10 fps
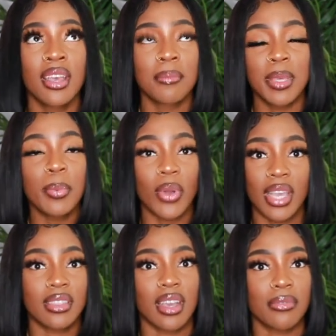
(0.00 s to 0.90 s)
People
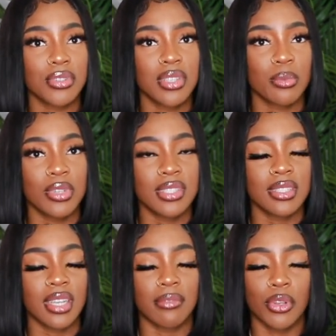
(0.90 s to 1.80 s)
hate that for some
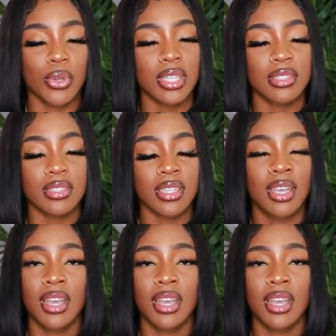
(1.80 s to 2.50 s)
reason, I've noticed.